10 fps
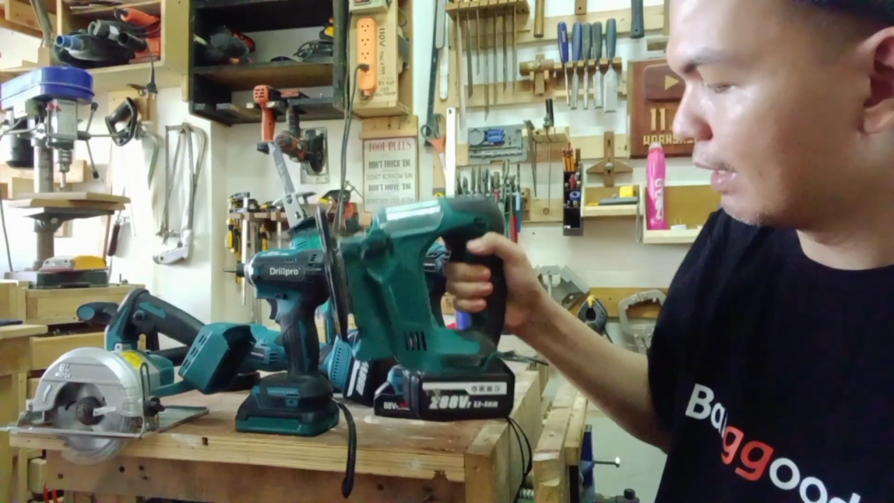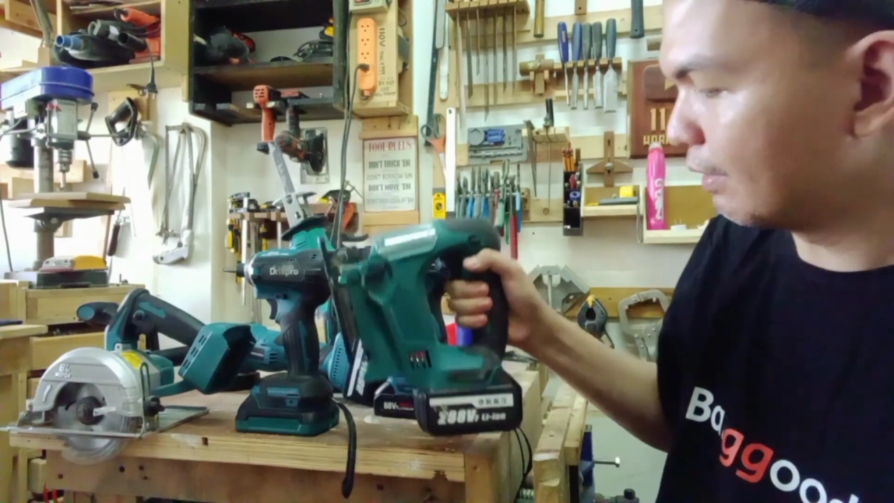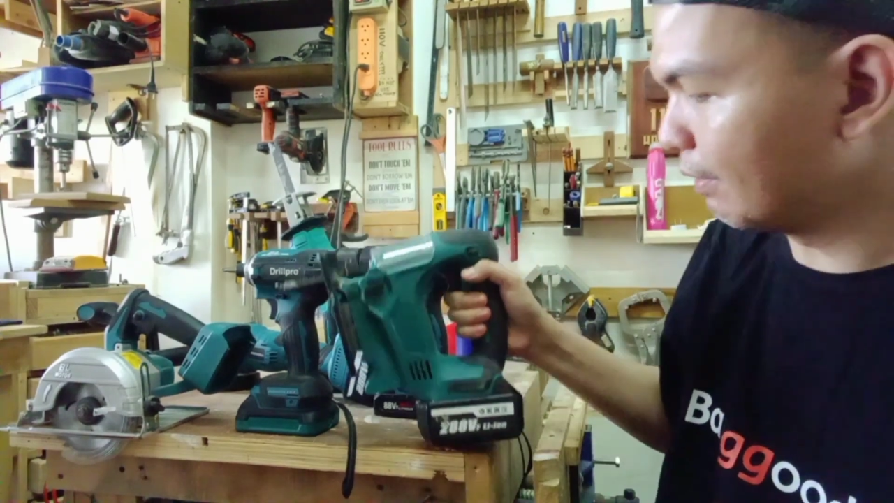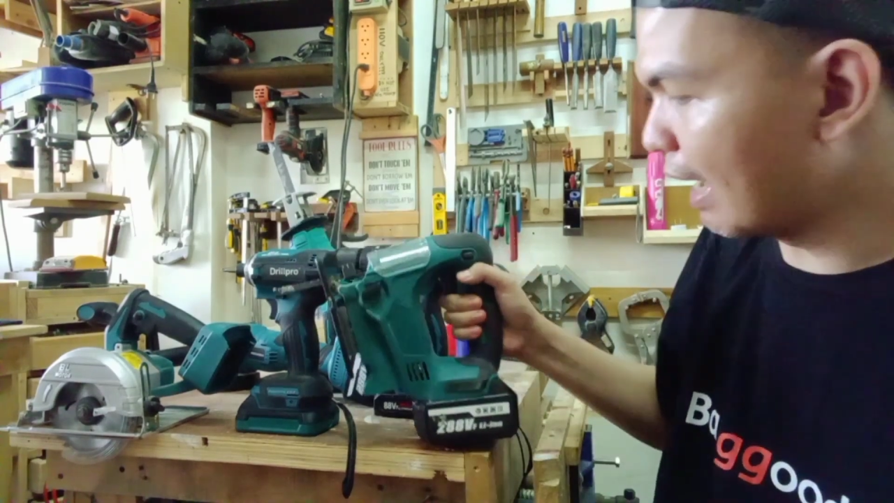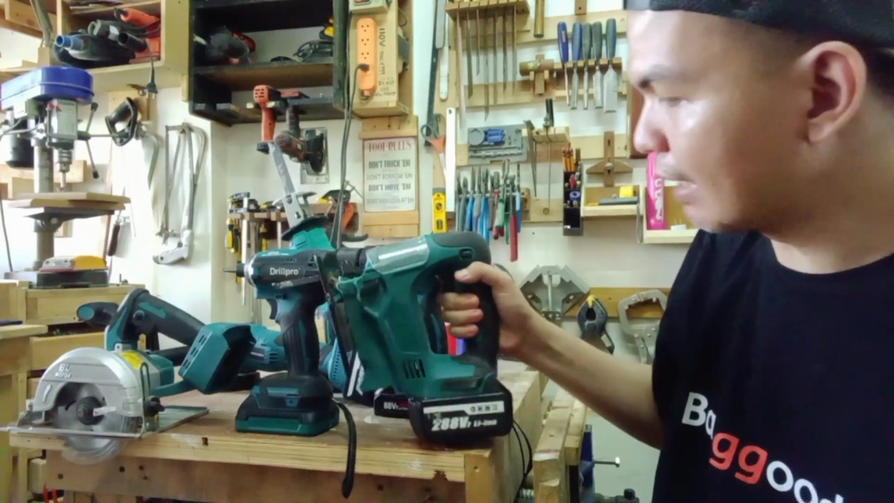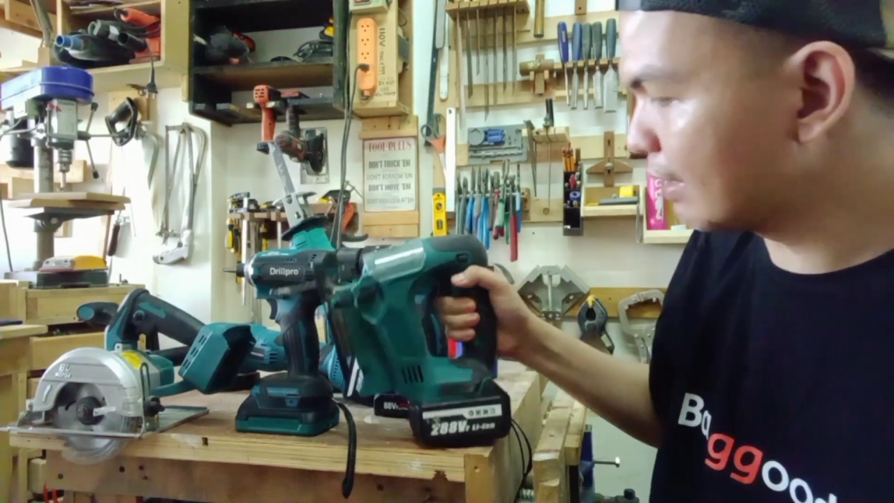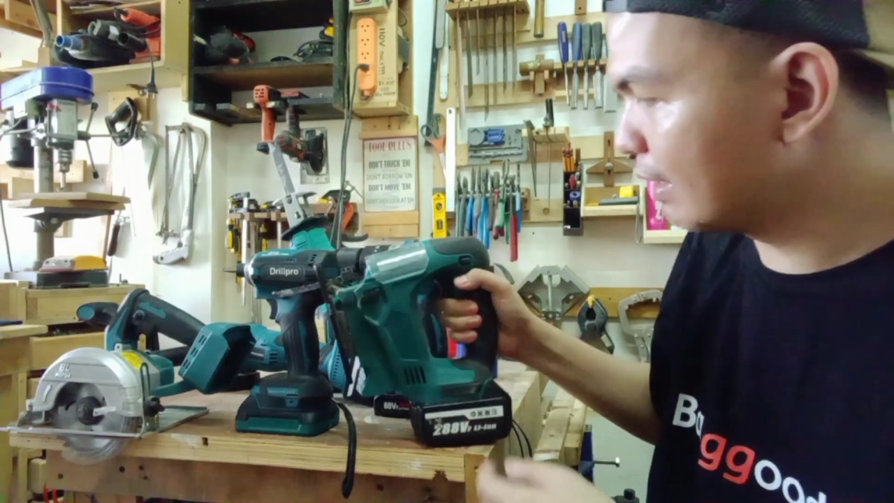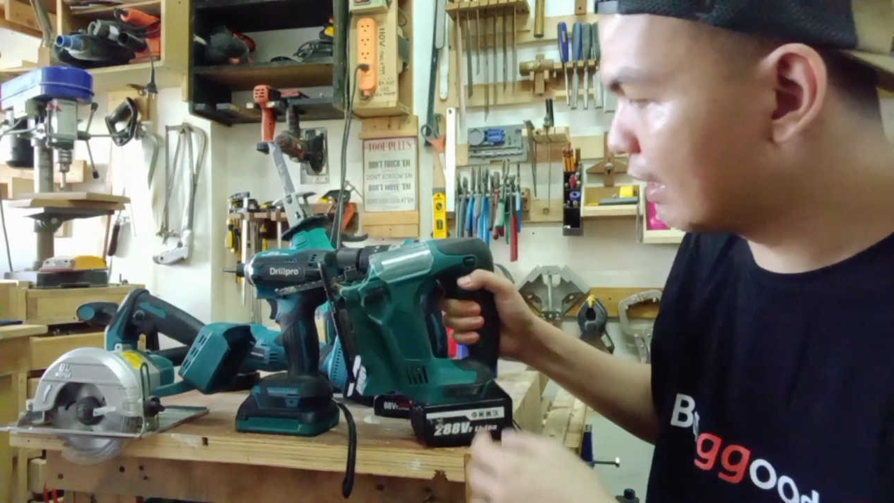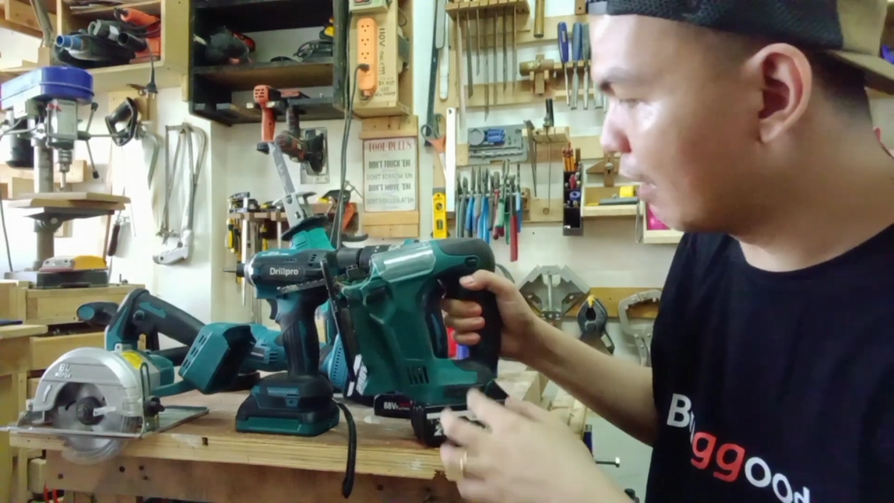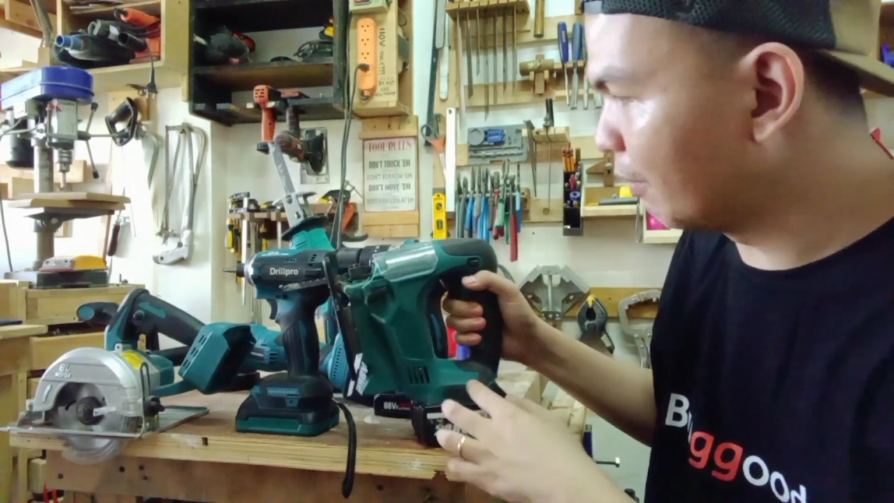So that's
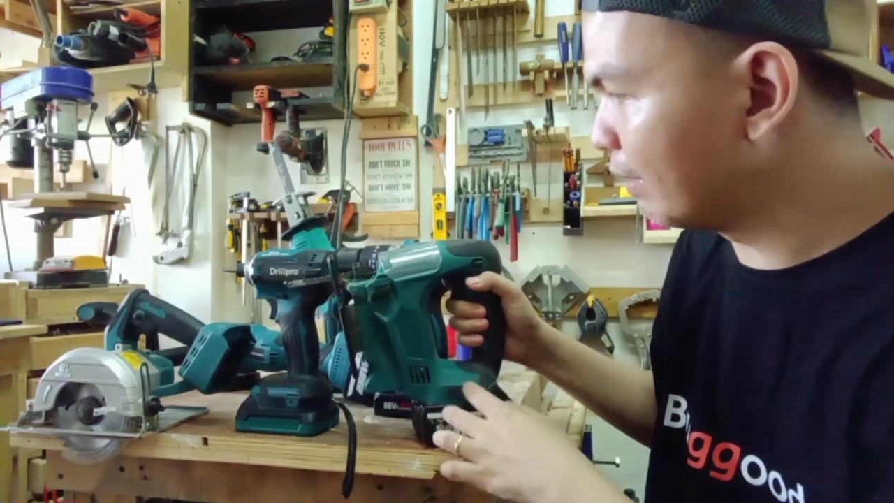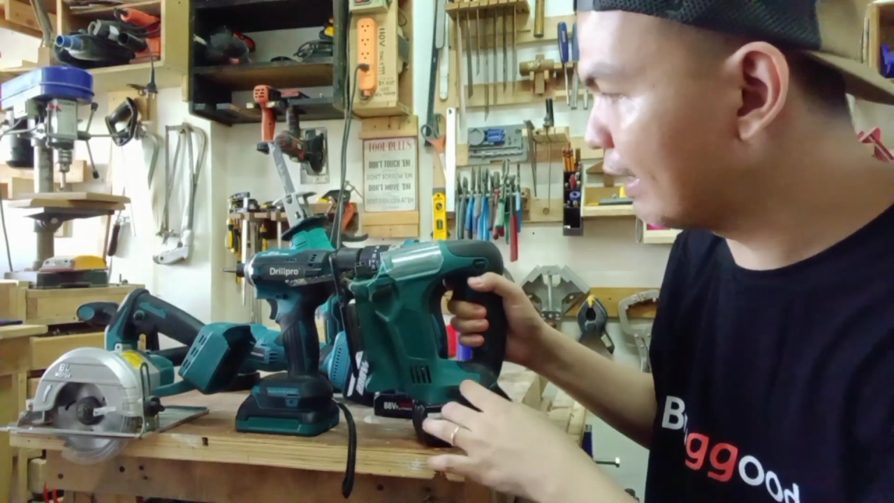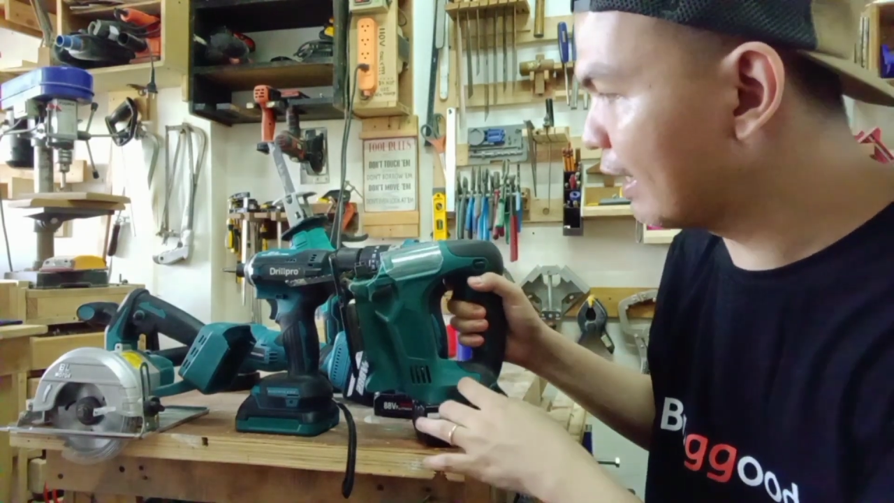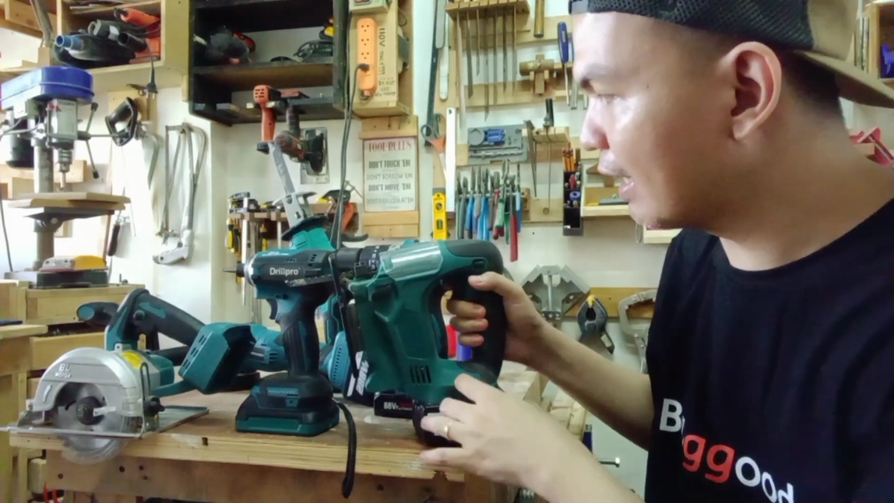the only thing